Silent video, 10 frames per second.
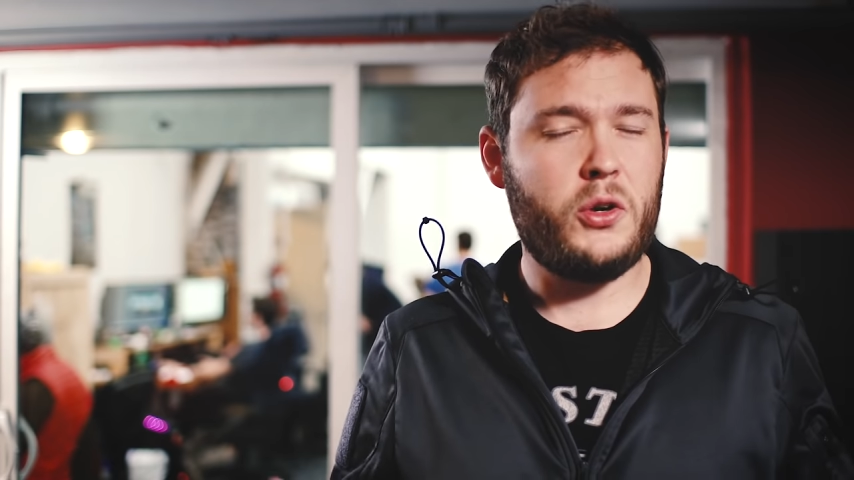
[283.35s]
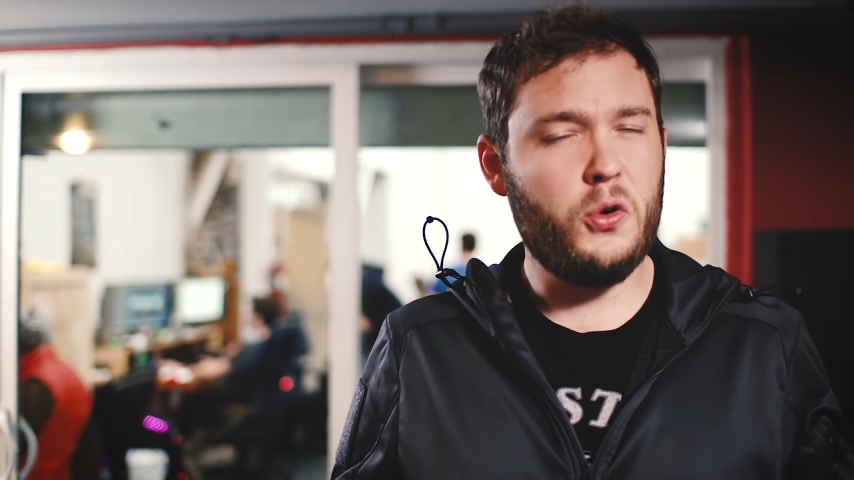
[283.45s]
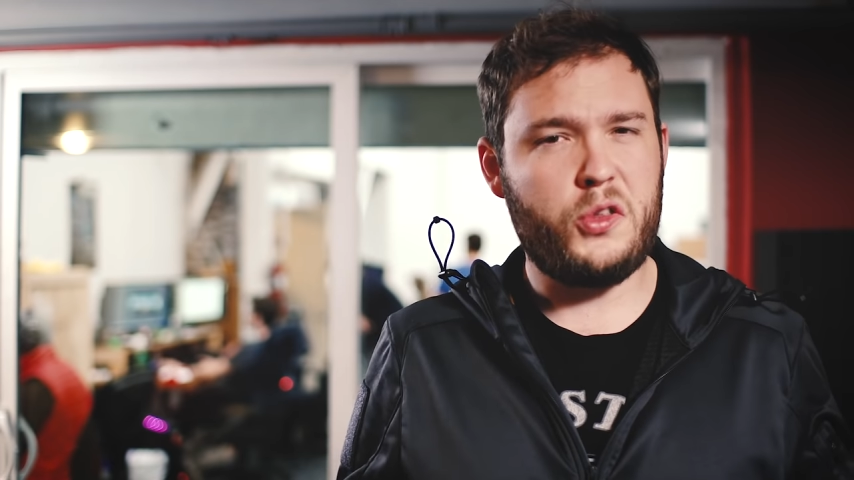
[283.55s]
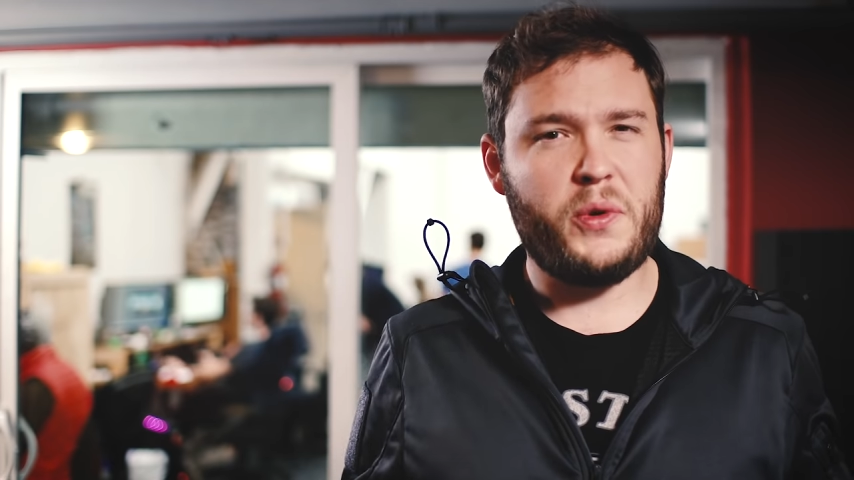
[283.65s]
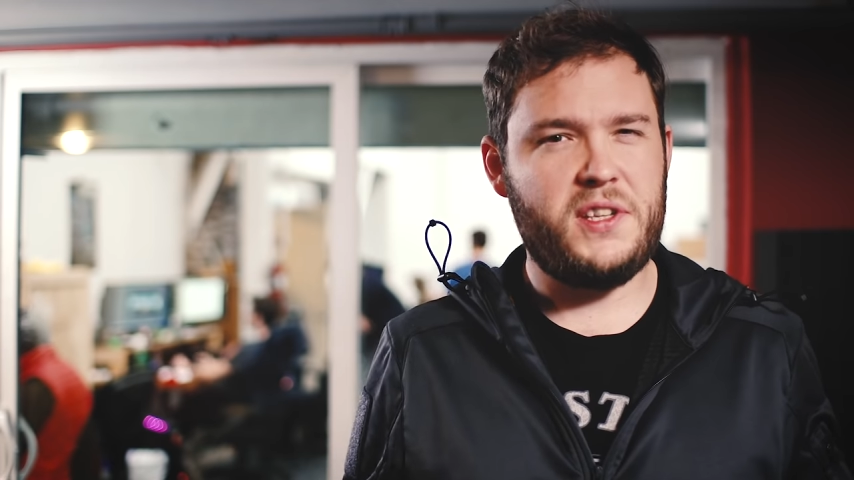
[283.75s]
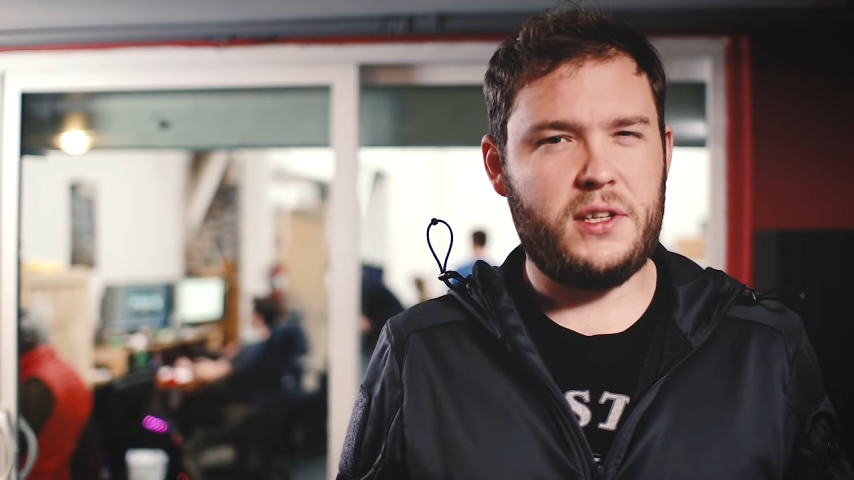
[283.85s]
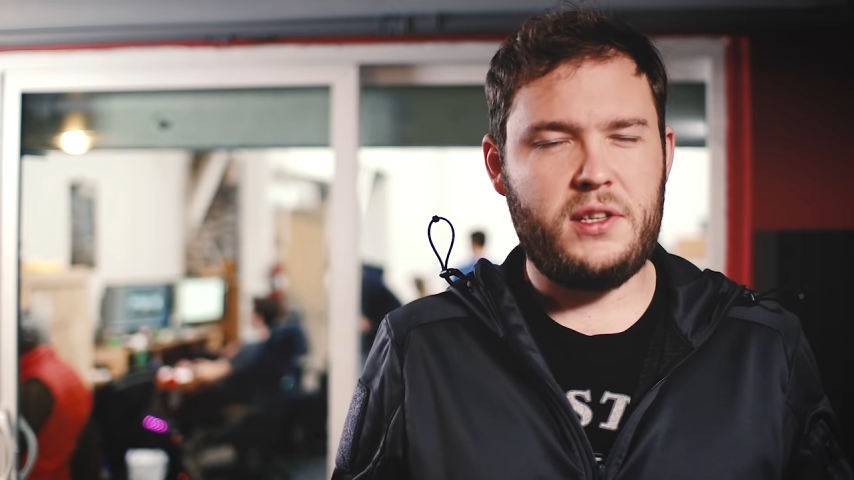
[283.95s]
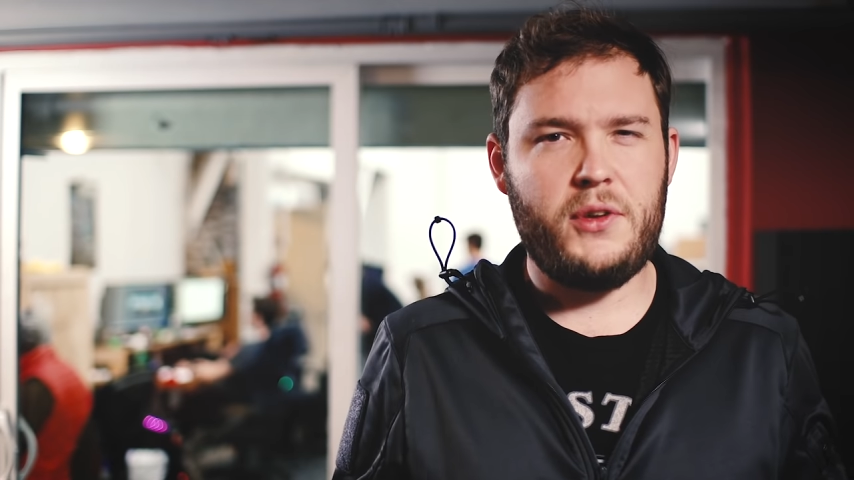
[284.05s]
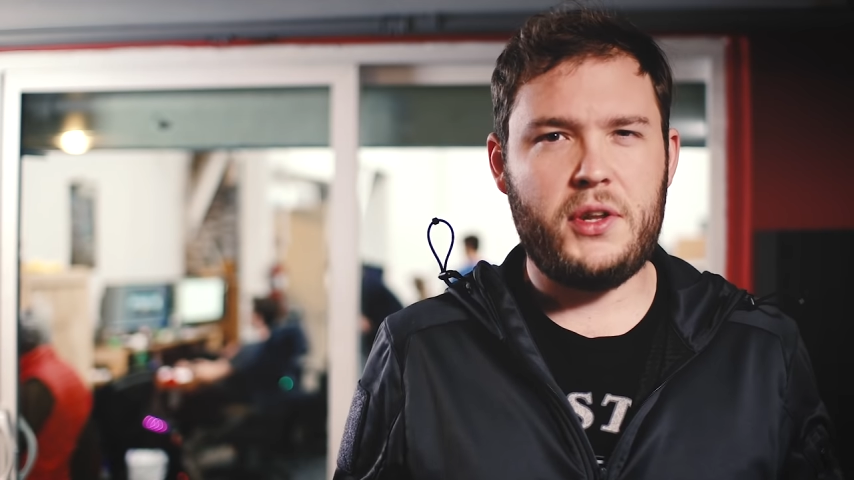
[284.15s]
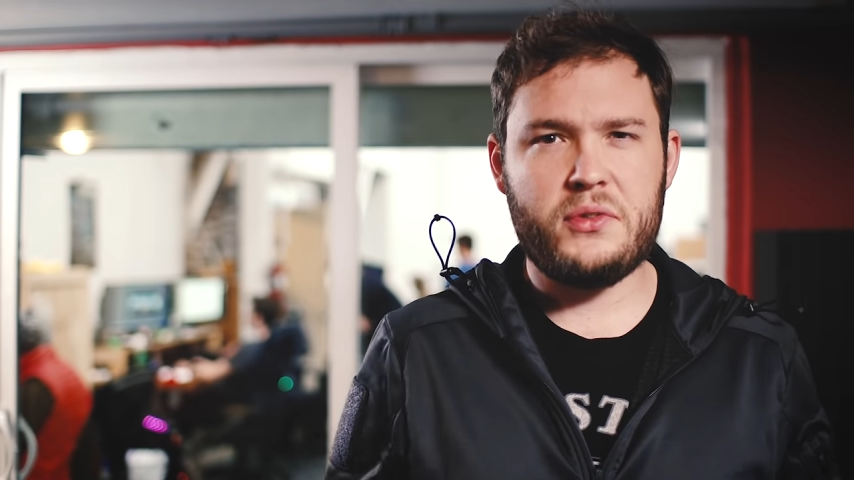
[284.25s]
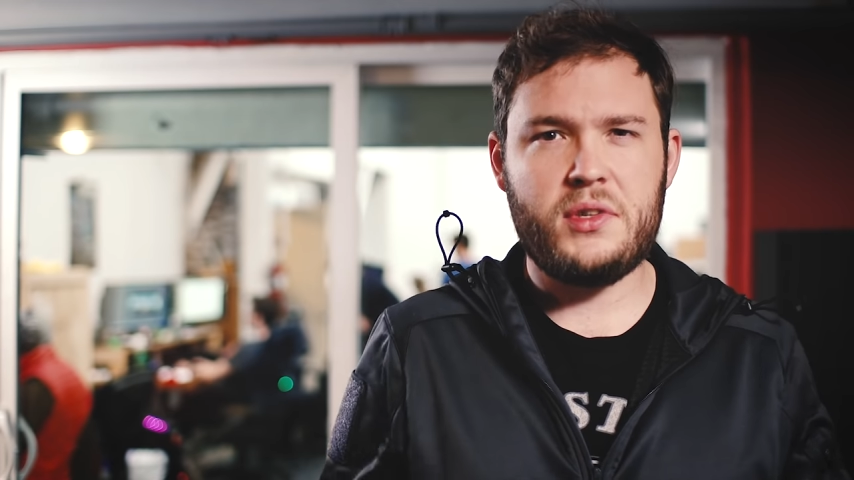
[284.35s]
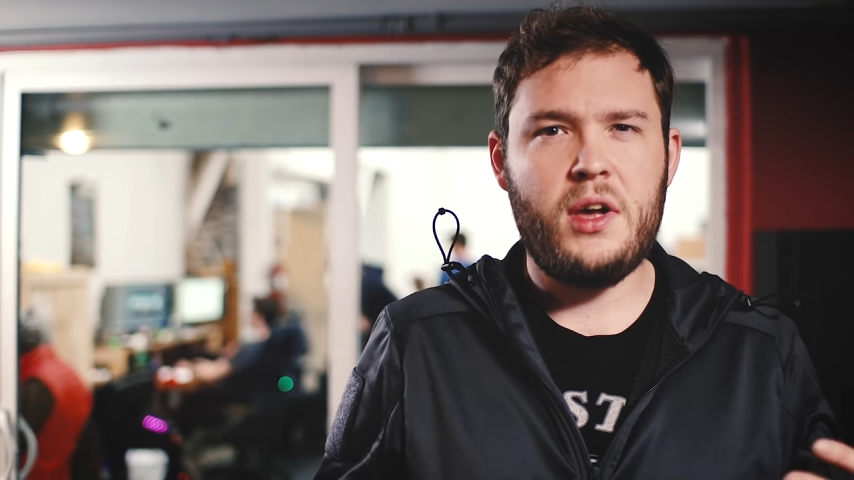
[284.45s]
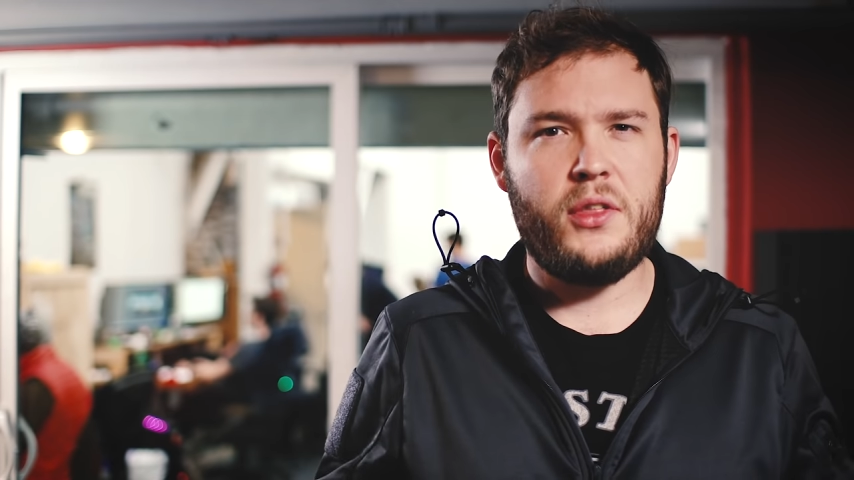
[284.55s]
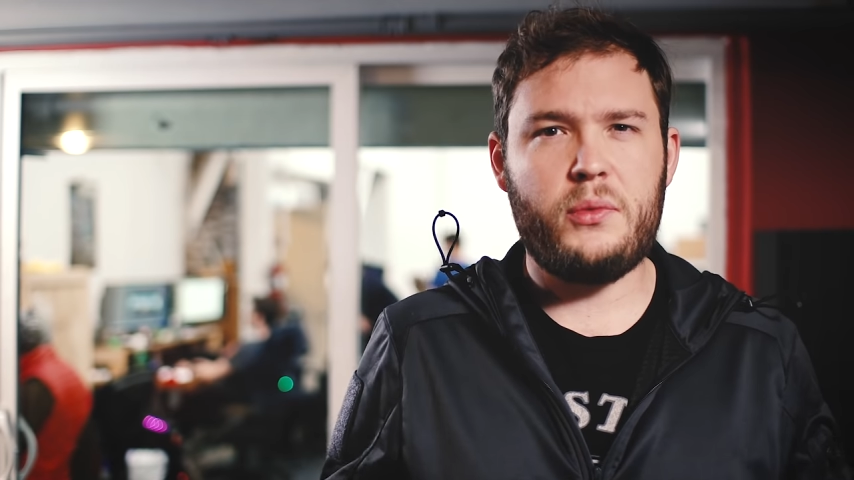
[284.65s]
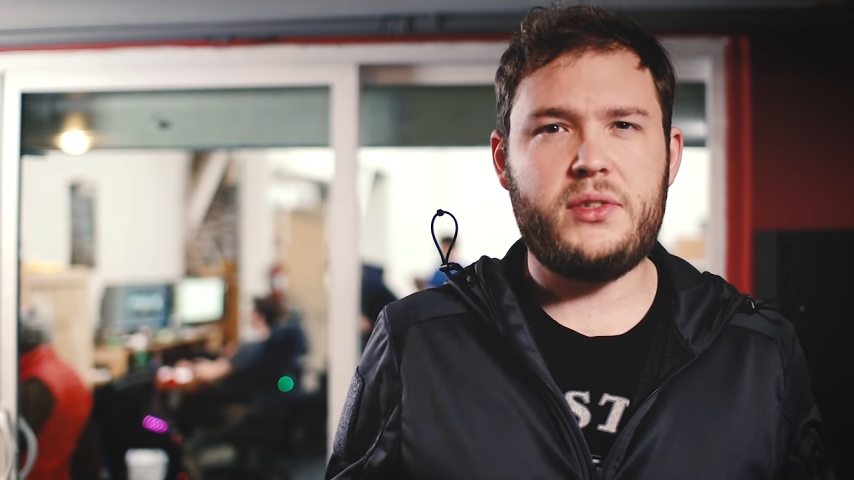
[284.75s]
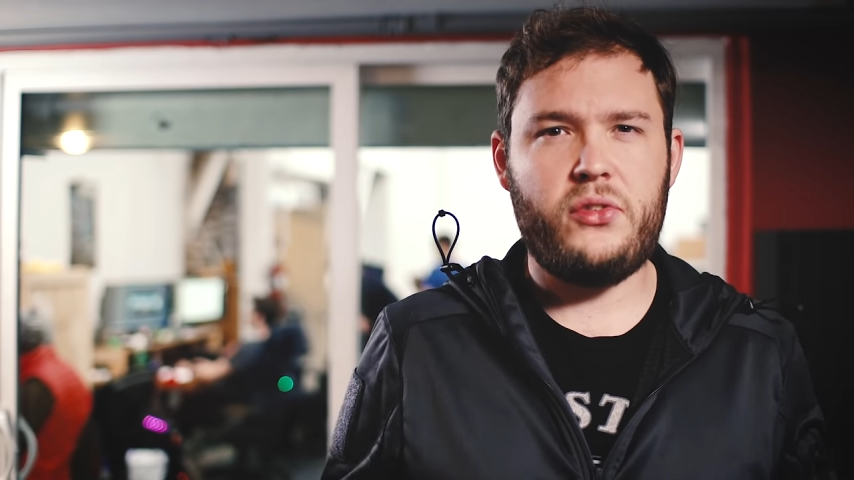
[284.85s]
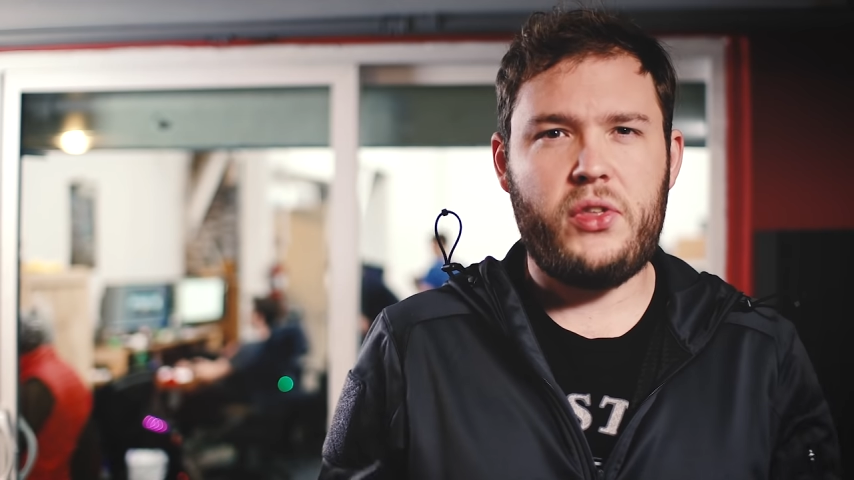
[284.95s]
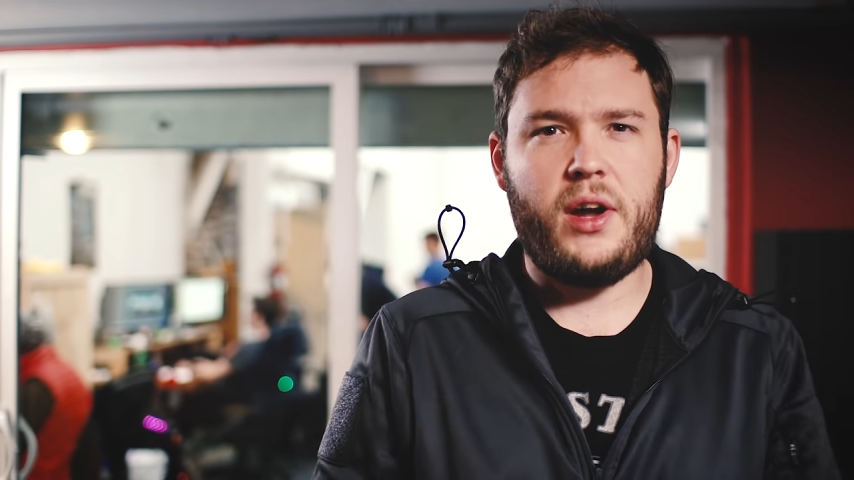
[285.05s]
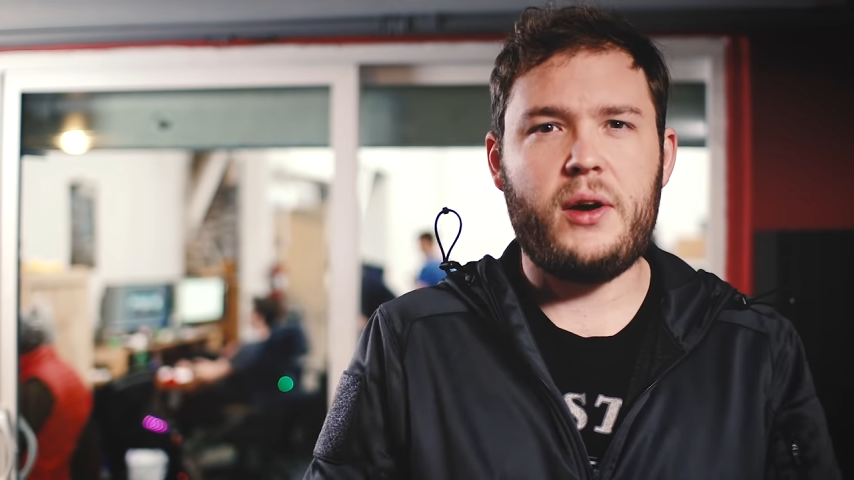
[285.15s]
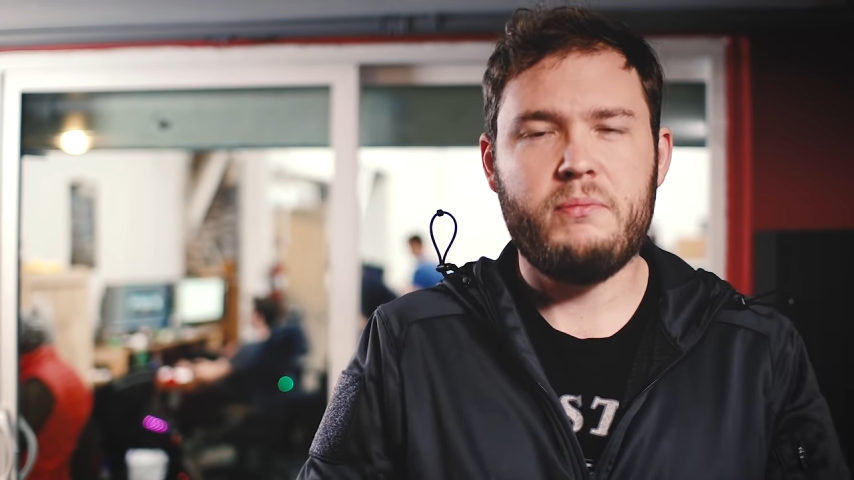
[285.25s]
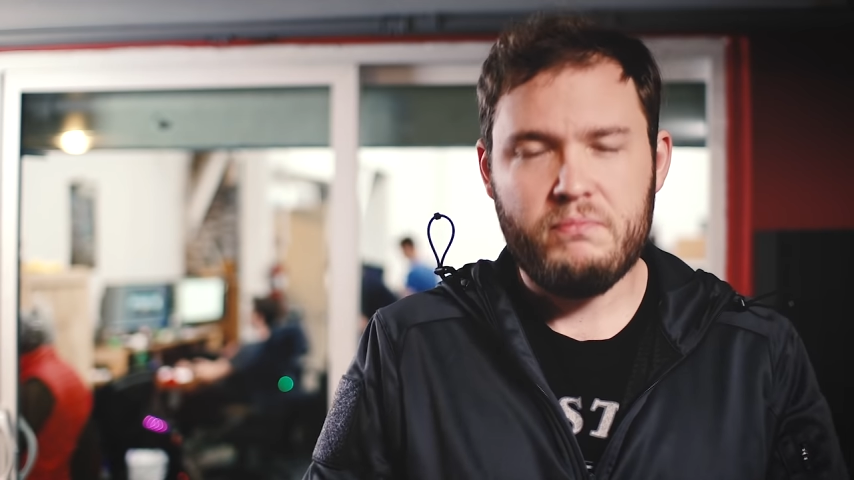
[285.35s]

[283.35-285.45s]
cool 360 videos the rest of the year